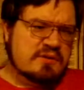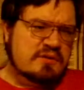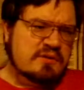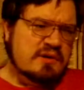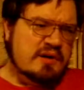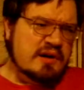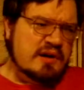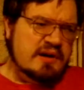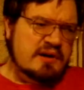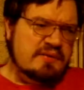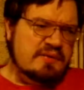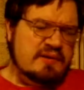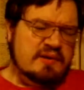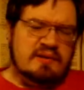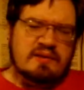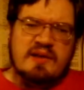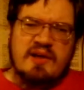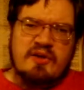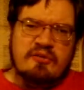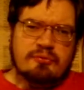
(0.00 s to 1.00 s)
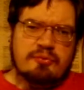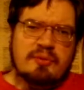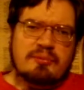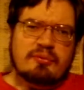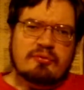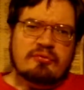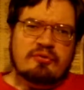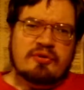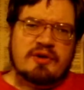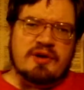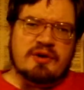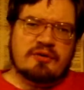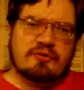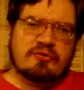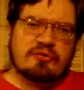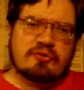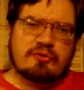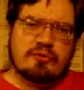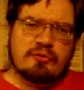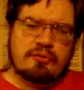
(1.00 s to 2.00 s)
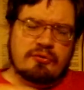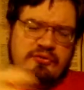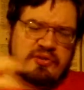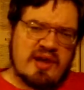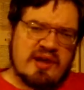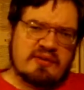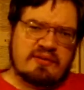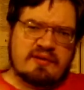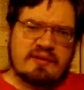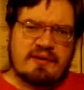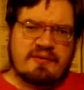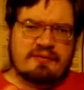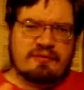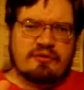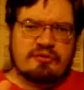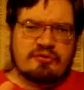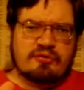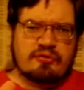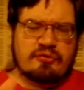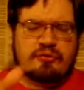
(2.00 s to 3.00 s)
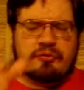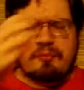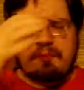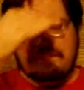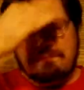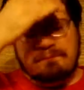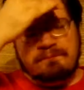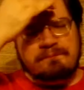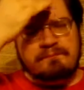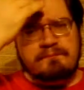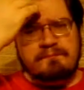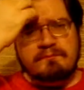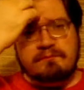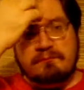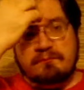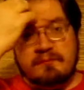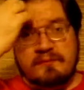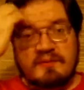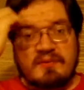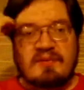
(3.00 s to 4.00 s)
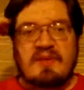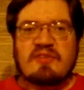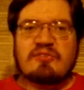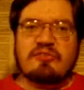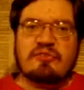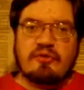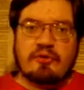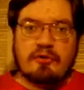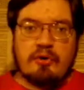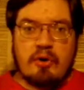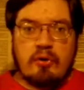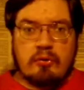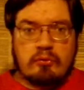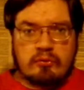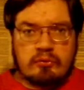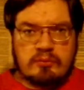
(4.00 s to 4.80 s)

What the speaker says: that allows people to get on to tackling other issues. That's the goal.